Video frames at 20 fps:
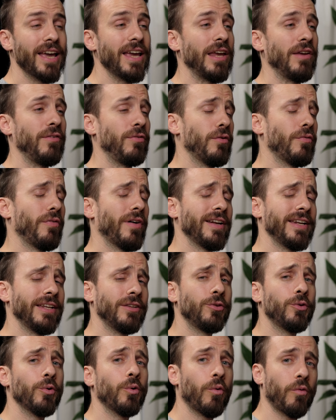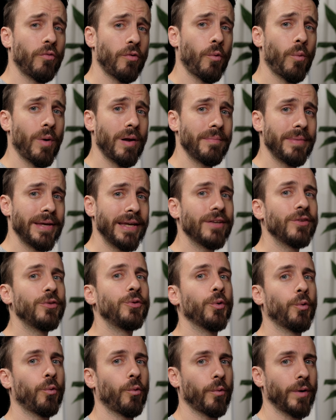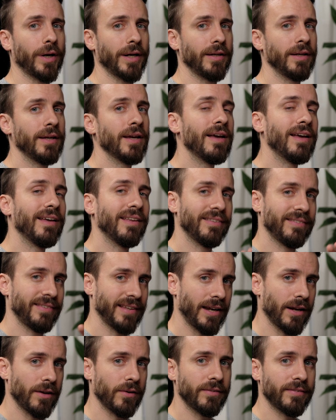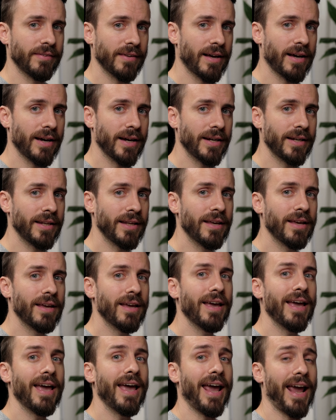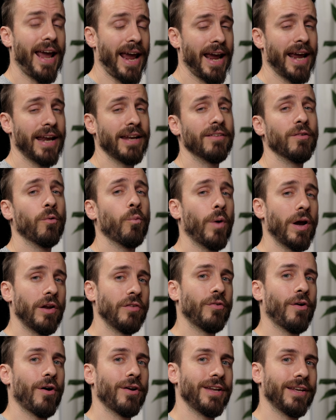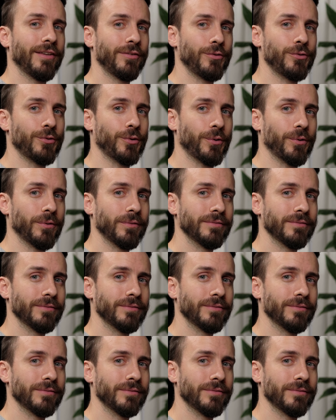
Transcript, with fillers: If you find it too overwhelming, don't worry, set it aside and wait for our next tutorial.